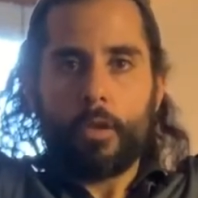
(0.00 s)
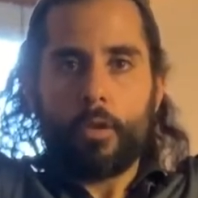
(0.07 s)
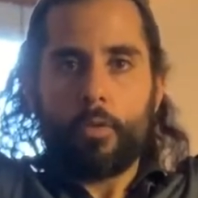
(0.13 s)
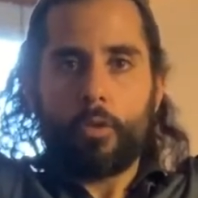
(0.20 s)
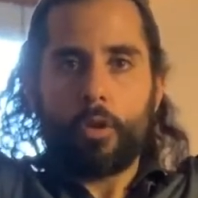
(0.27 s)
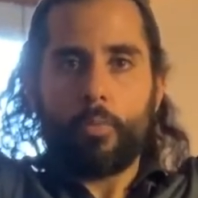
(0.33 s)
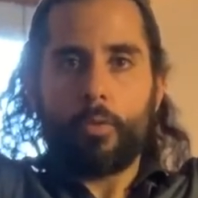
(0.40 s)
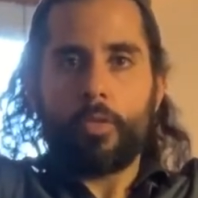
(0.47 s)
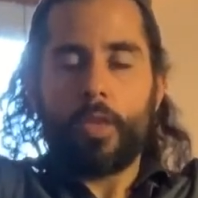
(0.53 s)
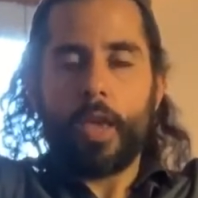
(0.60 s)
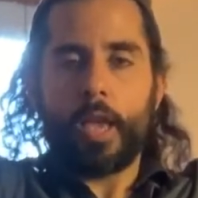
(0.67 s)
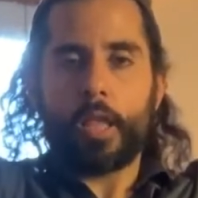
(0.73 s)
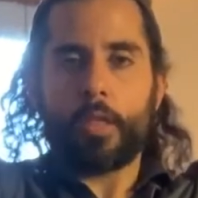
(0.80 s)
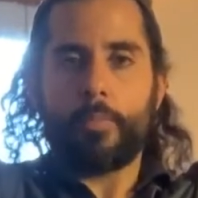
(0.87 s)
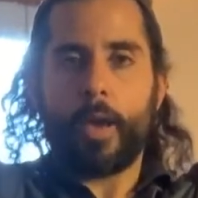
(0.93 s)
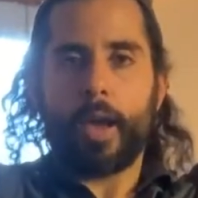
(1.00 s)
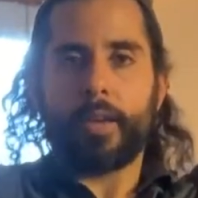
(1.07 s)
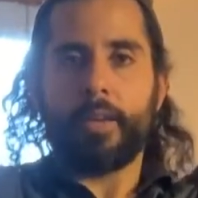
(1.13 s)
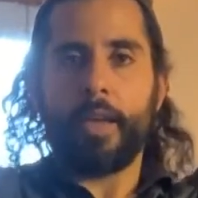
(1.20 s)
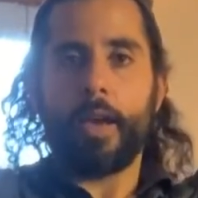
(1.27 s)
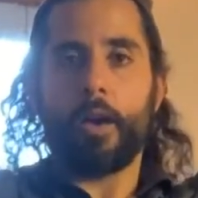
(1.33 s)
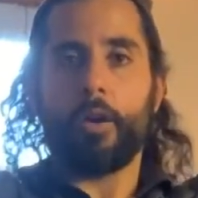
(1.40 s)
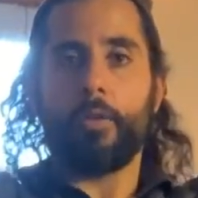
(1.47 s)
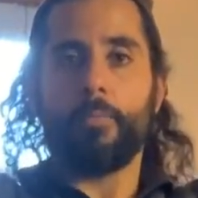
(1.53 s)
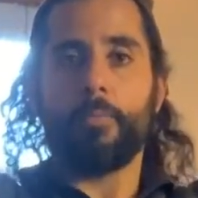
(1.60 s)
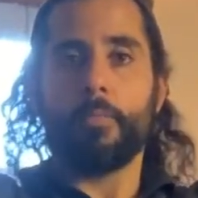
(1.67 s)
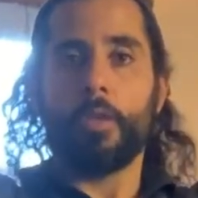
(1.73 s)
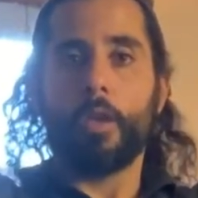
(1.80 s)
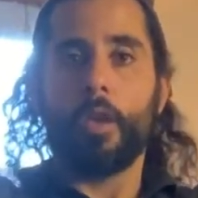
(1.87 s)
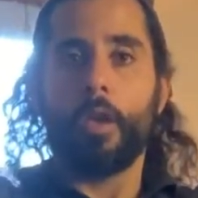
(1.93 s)
We're going to bring the hands back down.
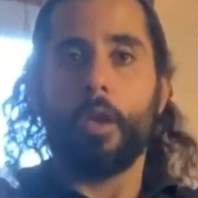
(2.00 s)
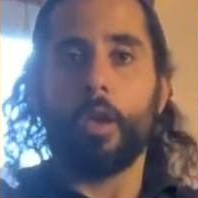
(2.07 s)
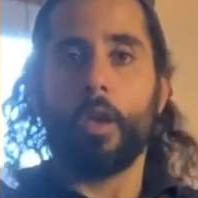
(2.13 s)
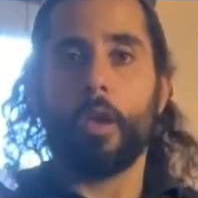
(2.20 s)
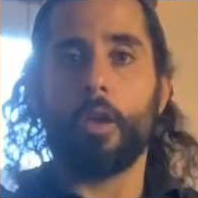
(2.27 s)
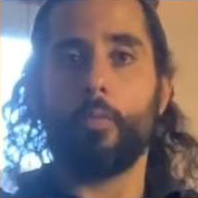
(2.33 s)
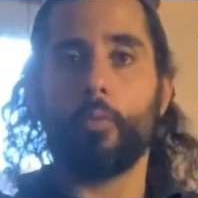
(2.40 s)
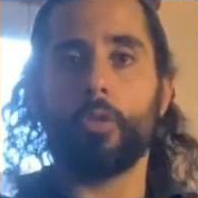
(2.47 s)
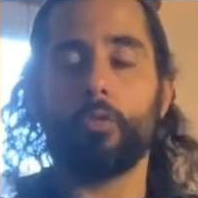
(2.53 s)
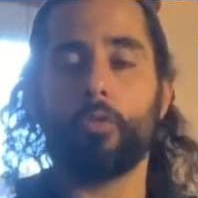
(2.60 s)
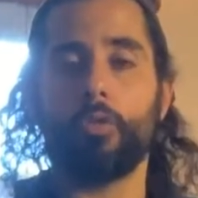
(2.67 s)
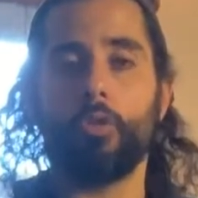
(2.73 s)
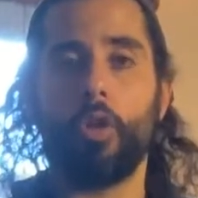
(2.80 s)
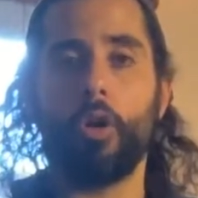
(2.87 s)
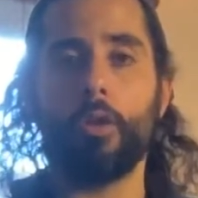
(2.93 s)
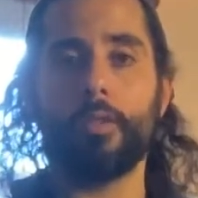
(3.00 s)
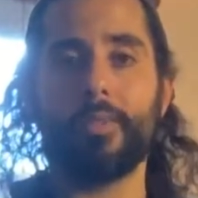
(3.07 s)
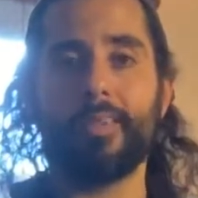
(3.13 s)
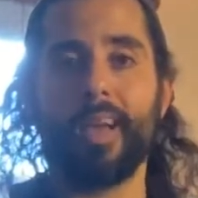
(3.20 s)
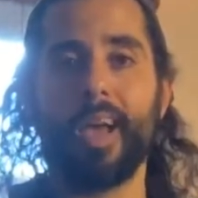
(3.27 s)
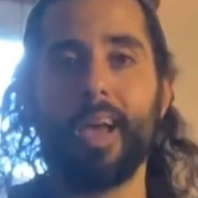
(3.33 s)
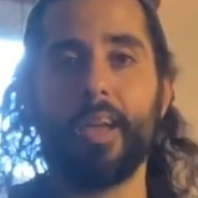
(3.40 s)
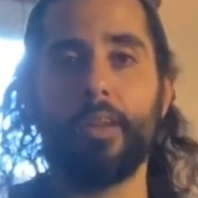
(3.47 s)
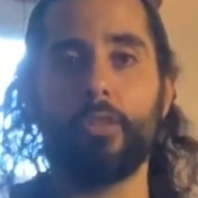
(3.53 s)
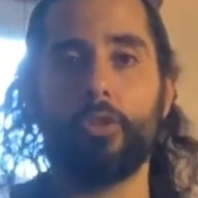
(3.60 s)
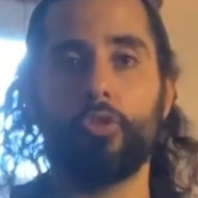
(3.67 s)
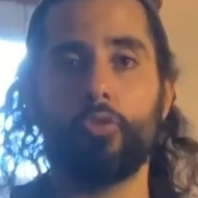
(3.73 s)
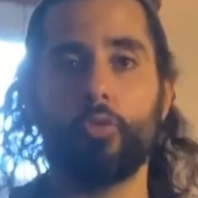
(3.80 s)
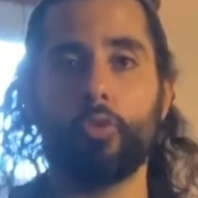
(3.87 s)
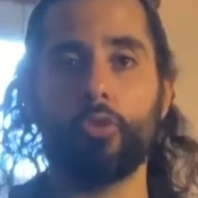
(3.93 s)
And when they're alongside the
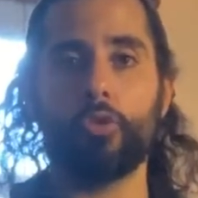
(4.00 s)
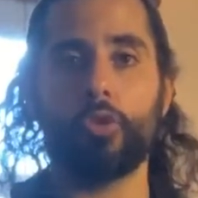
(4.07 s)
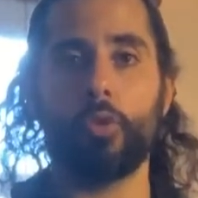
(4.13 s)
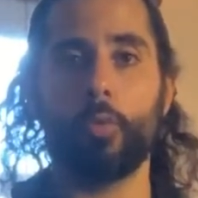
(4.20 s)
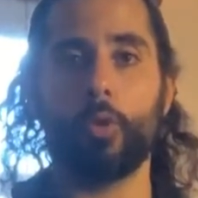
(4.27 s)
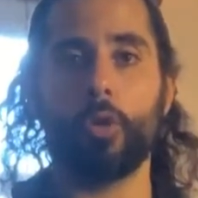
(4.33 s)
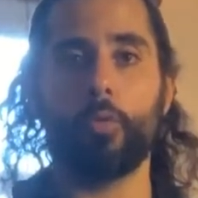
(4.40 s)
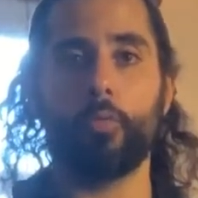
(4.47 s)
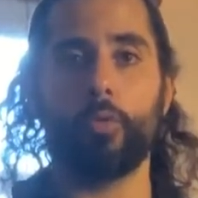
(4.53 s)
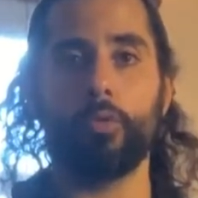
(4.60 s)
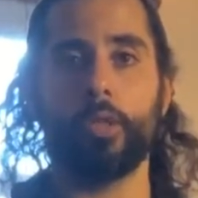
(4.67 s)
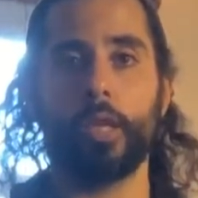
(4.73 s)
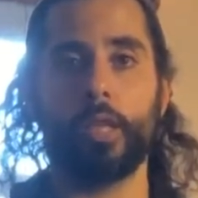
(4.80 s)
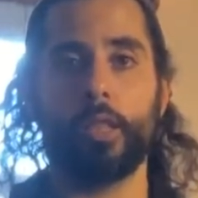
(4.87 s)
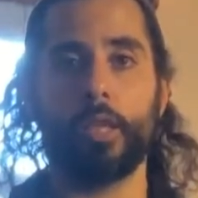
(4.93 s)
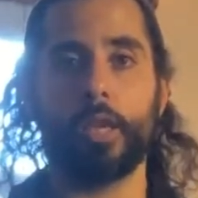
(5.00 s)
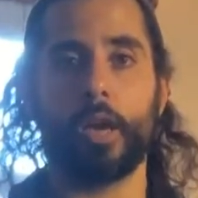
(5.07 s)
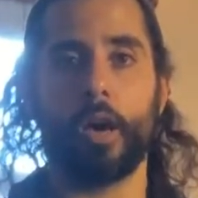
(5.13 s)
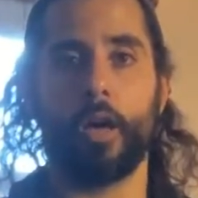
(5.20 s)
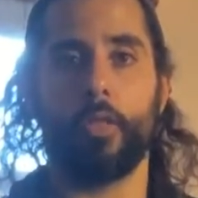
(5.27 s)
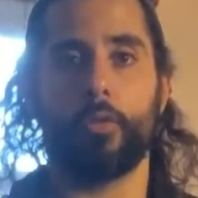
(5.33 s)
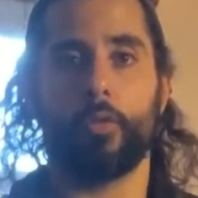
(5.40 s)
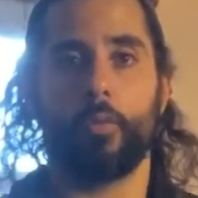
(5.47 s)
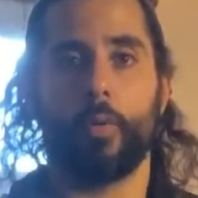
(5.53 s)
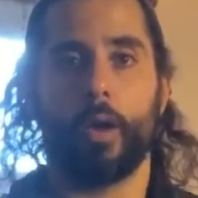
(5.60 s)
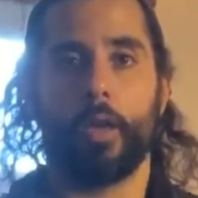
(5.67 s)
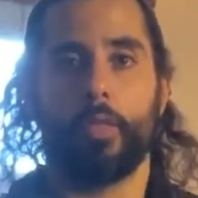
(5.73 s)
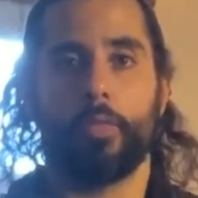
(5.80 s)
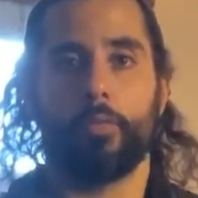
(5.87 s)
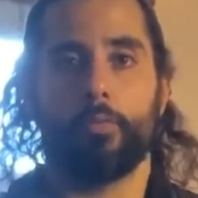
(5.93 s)
torso, we're going to rotate the other
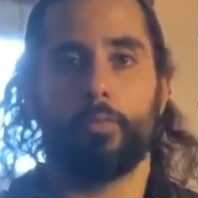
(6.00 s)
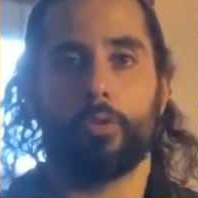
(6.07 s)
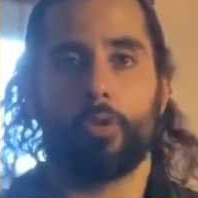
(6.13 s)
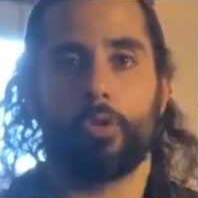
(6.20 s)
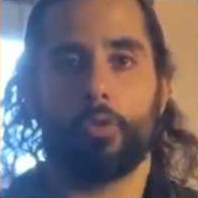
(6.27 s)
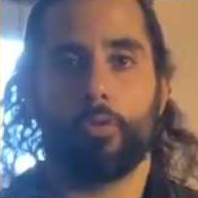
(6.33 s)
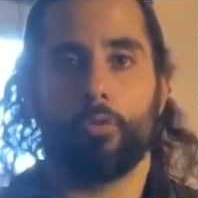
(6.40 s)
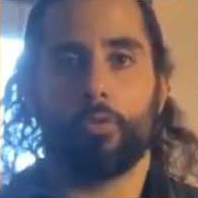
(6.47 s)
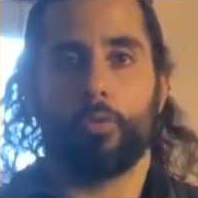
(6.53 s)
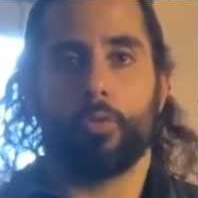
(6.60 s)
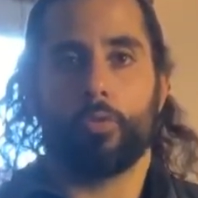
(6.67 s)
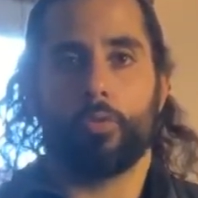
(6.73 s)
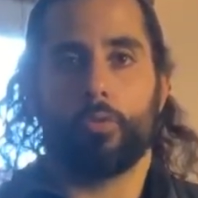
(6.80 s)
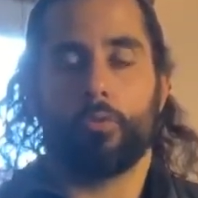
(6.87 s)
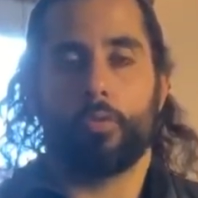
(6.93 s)
way through the shoulders, through the